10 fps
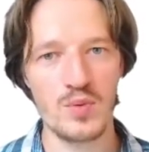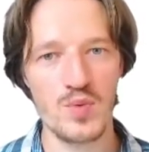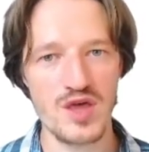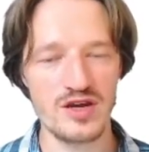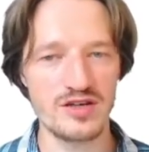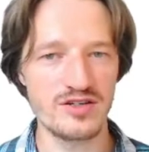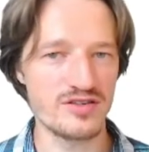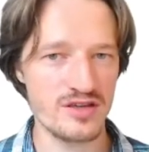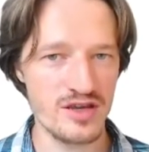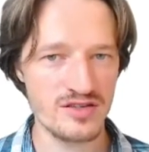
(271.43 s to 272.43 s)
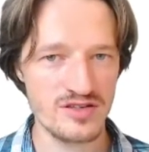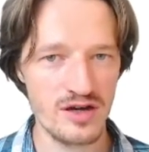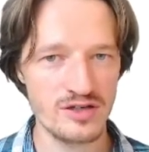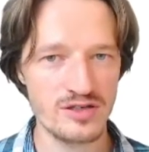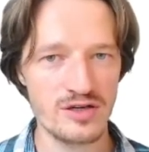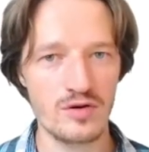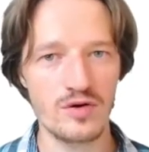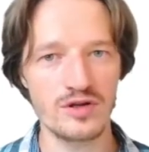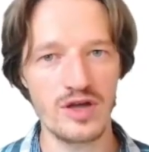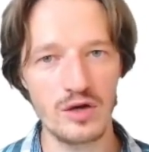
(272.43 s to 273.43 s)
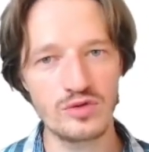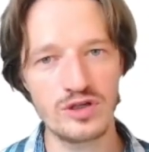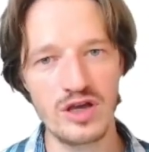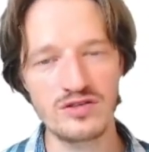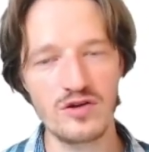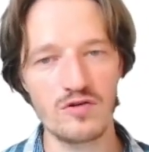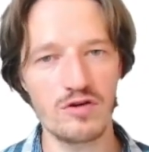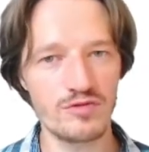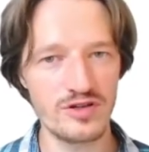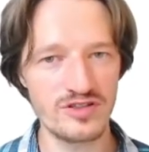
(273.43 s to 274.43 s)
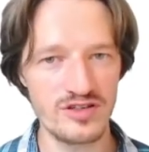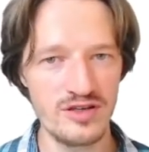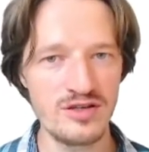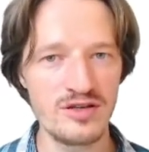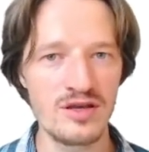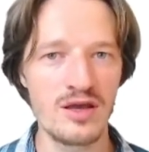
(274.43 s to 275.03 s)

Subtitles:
whether it is a kickstart or an autoyast or a pre-seed,